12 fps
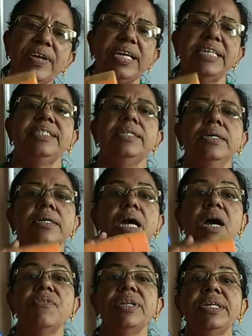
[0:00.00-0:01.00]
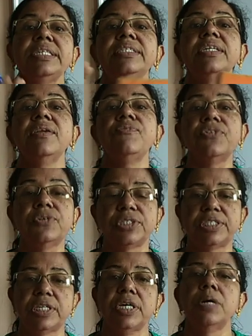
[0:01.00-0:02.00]
well as gravitational
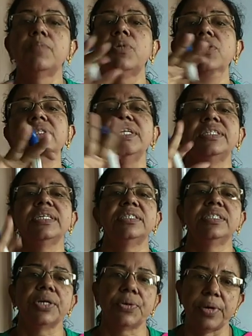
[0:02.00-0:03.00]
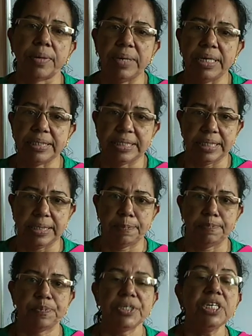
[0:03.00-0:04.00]
force, both the things requirement is there.
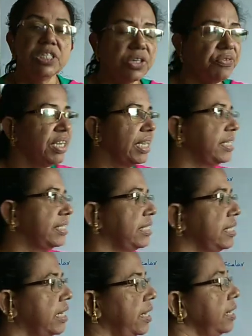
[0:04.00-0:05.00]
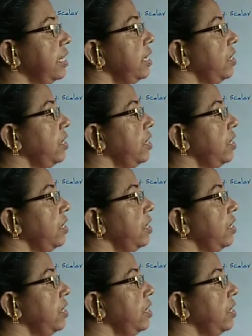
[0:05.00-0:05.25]
So we can say that